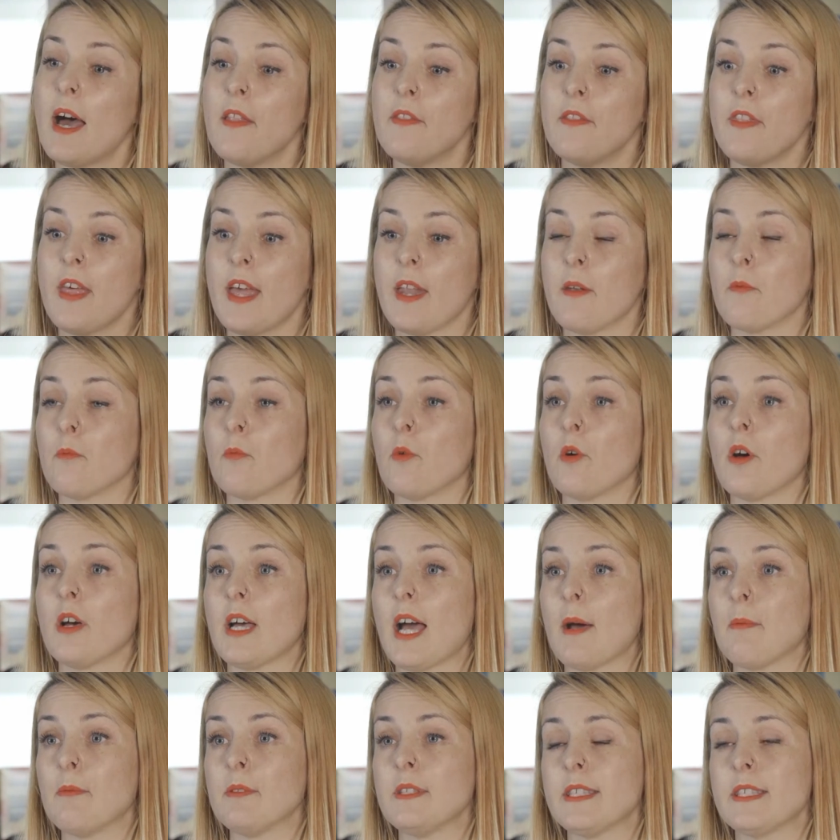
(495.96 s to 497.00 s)
And then what
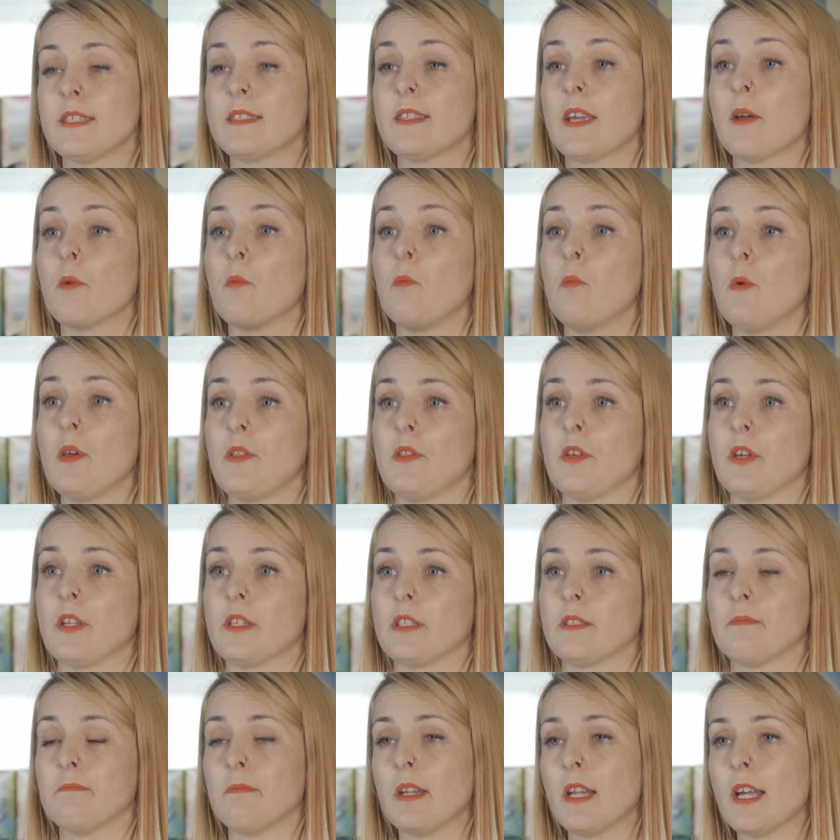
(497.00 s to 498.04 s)
happens is they're
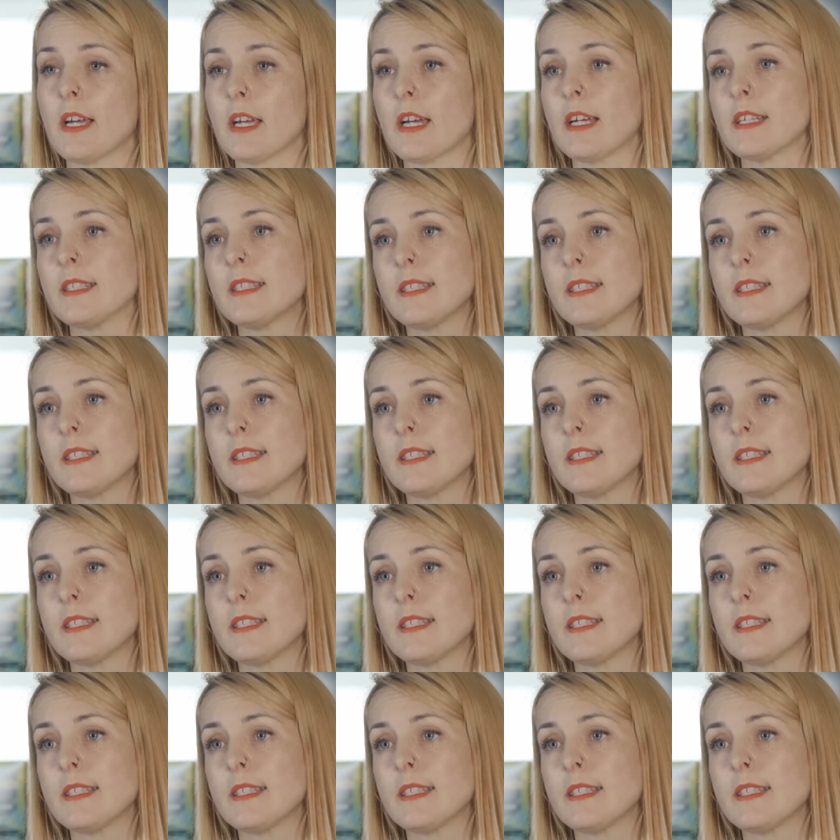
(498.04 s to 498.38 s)
withered. And like I